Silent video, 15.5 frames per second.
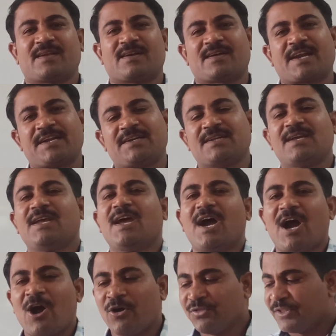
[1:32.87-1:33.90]
Right.
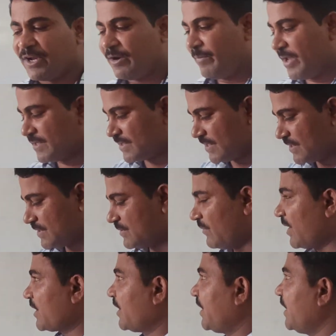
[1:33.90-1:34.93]
On that basis,
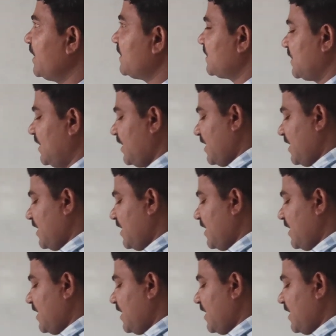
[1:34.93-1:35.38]
what it is?